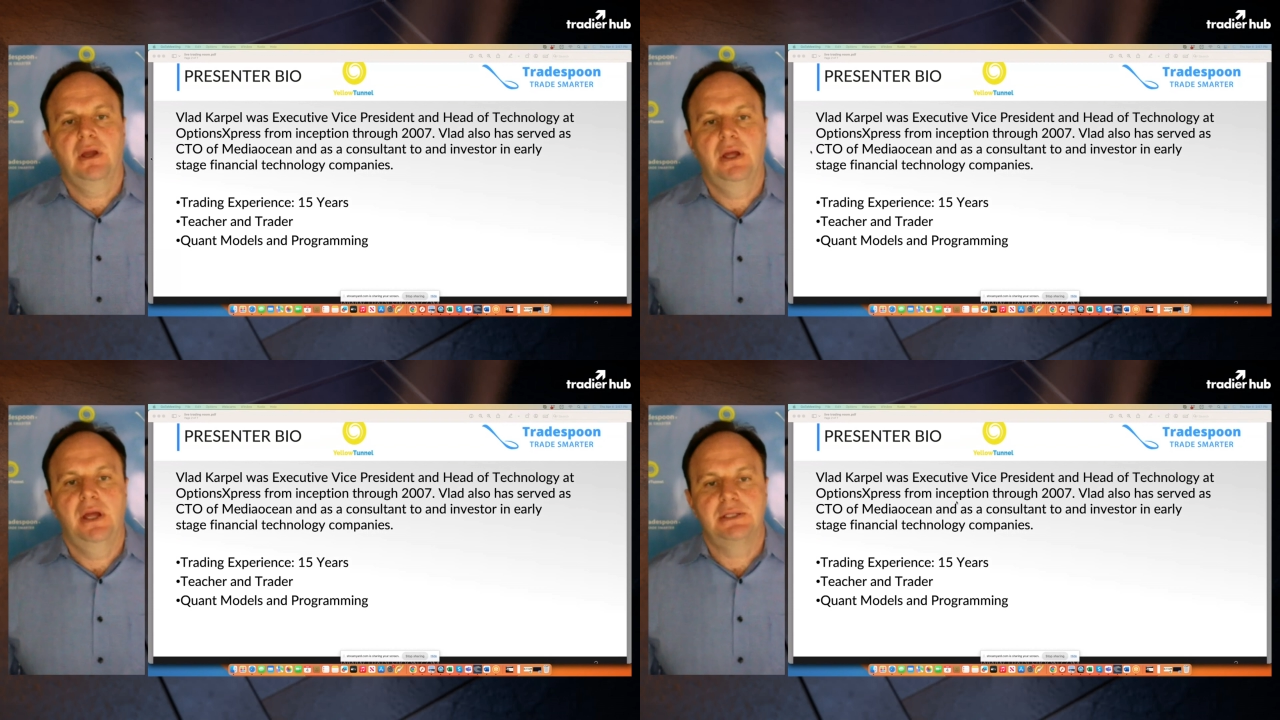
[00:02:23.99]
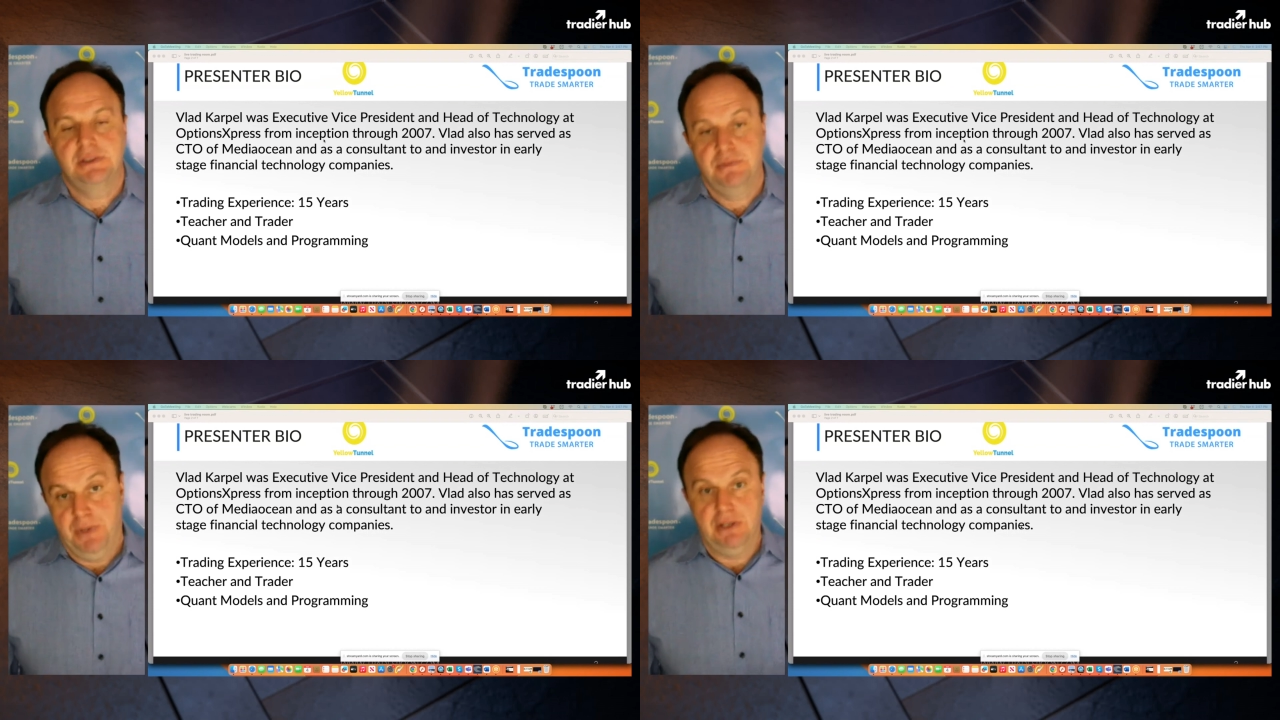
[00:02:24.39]
as
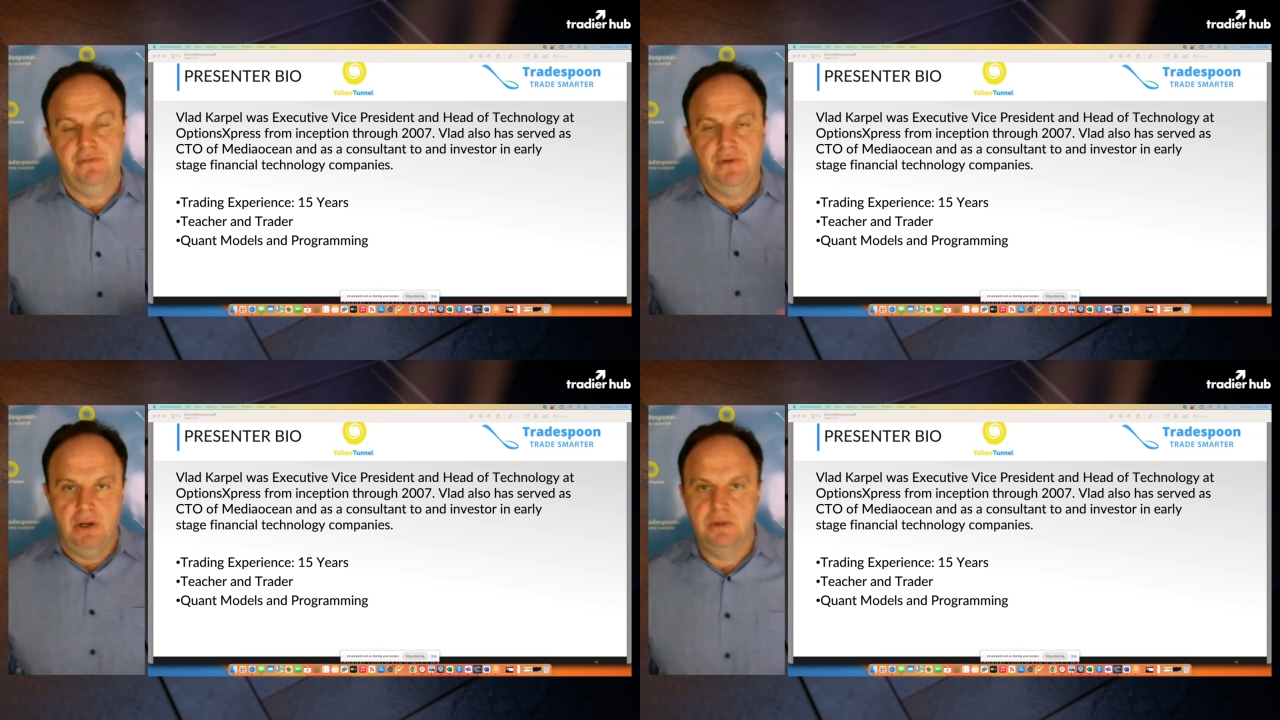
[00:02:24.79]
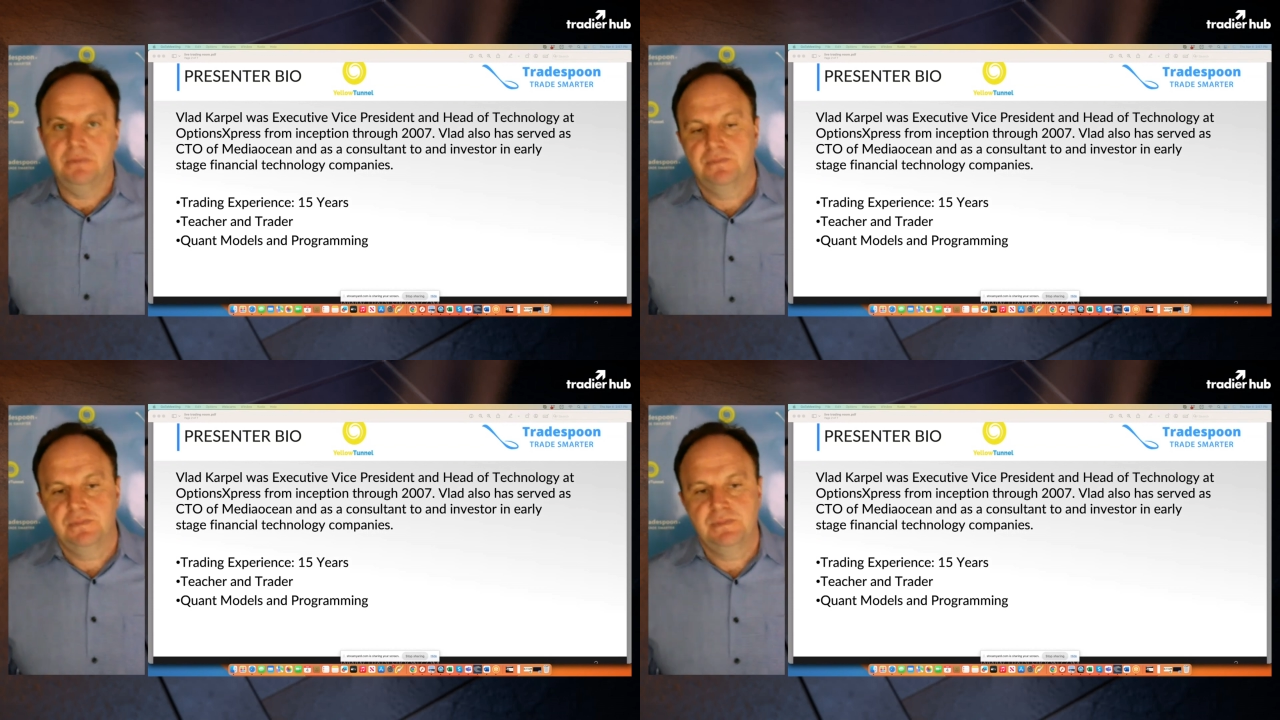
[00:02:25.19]
part of our
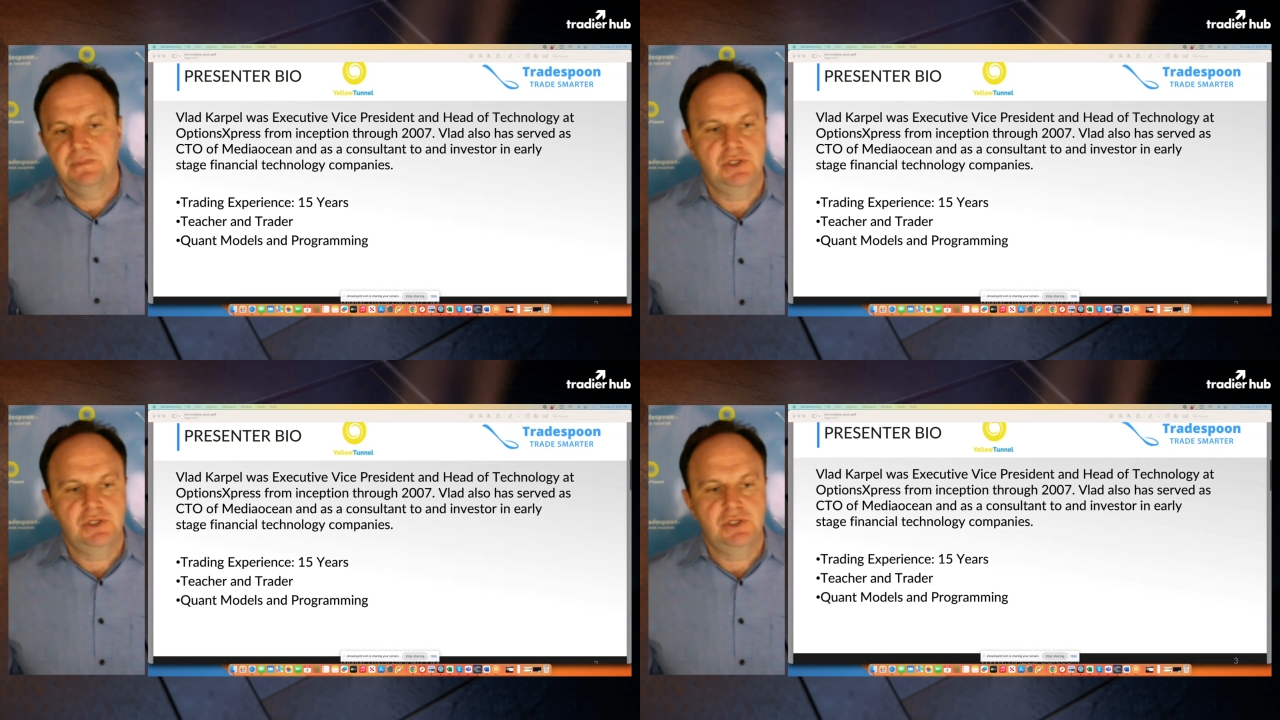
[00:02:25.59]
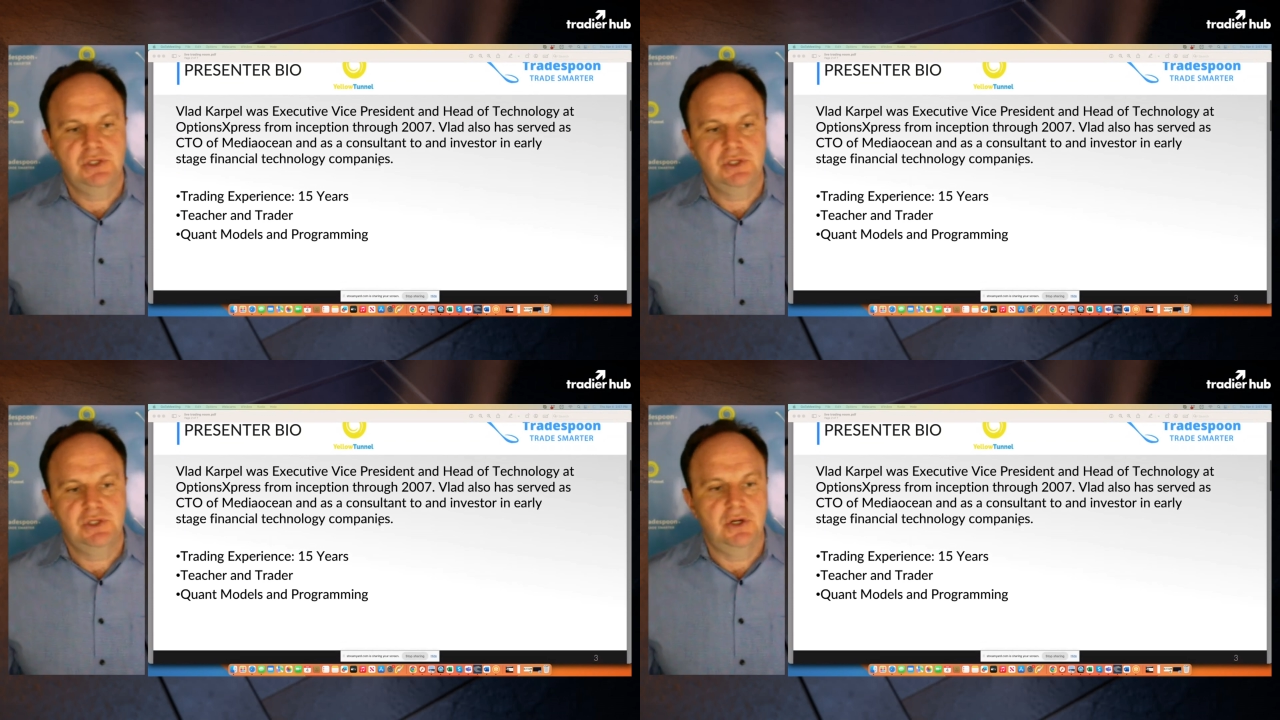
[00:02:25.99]
service.